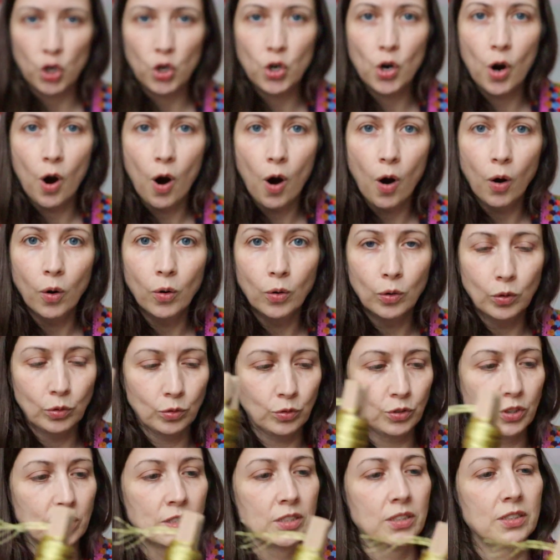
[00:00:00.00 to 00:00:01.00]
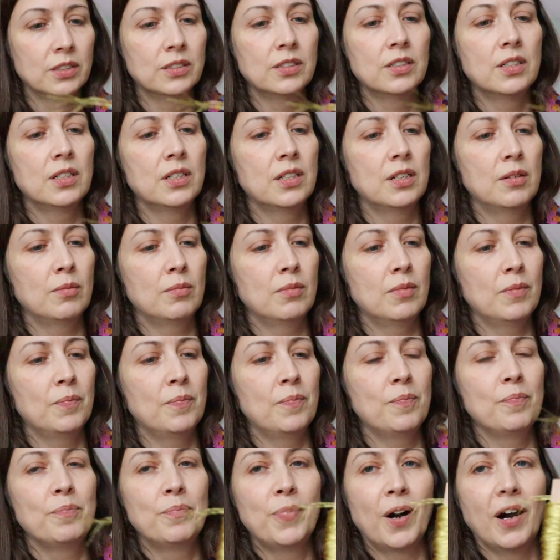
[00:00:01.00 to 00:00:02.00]
gold.
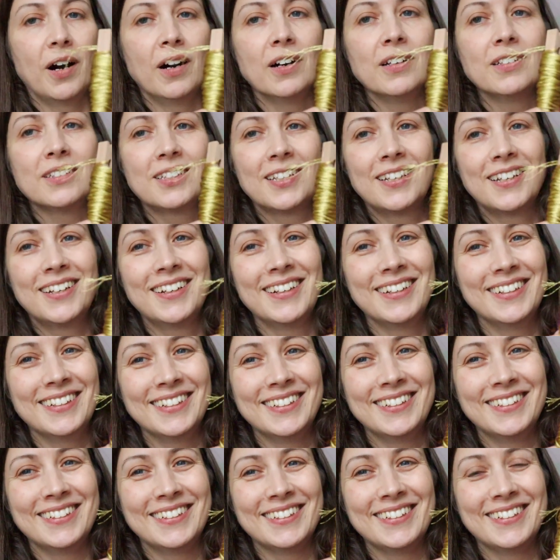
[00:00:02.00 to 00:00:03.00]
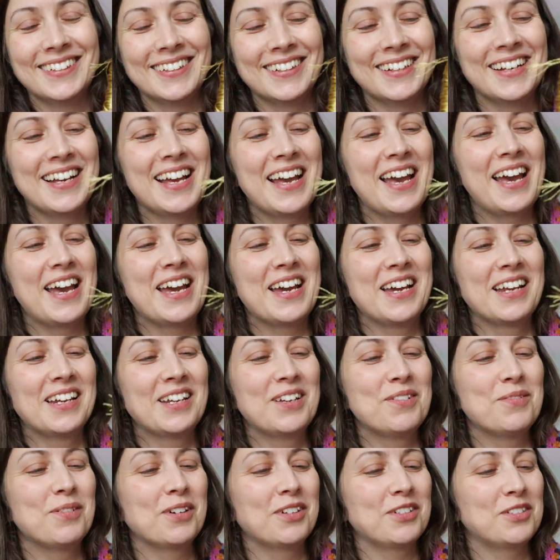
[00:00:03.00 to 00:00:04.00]
But
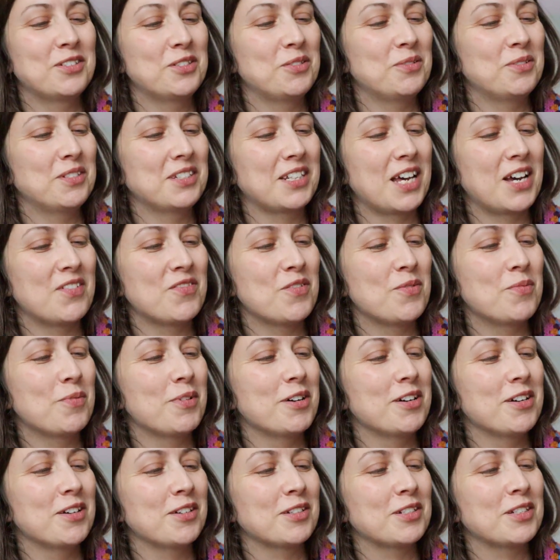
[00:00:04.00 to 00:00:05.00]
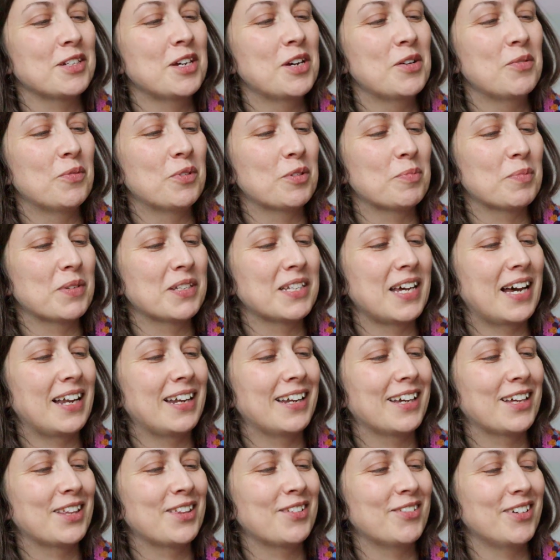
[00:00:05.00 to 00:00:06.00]
anyone who has ever worked with
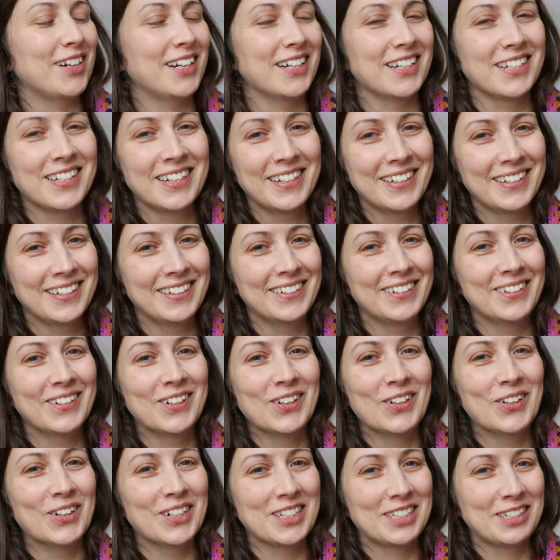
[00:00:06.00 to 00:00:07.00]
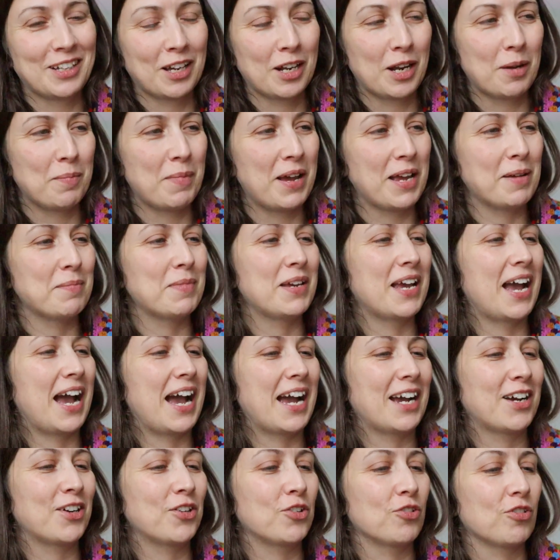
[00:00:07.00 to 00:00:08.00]
metallic thread, oh, it's gonna make me
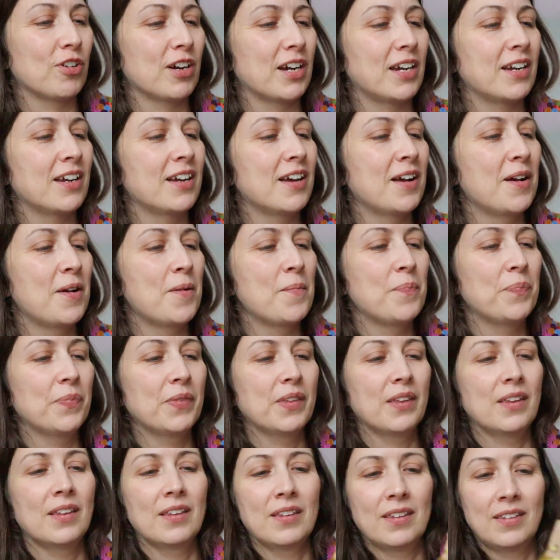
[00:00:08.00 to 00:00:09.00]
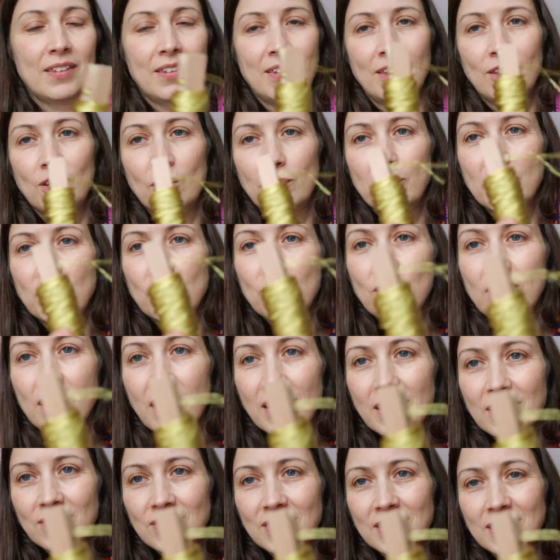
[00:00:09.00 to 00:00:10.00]
angry. I mean, you can
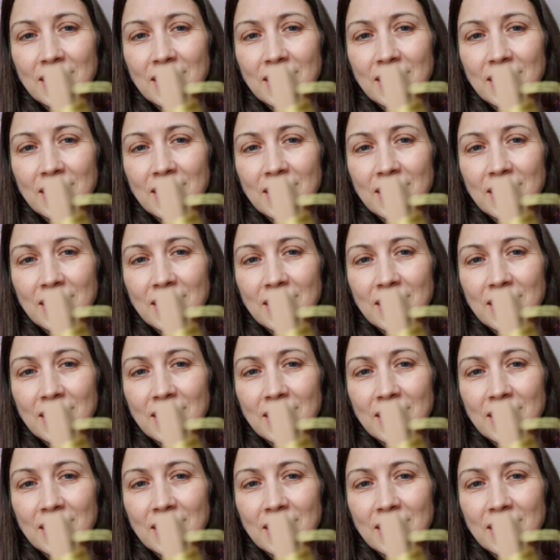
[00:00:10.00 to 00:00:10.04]
kind of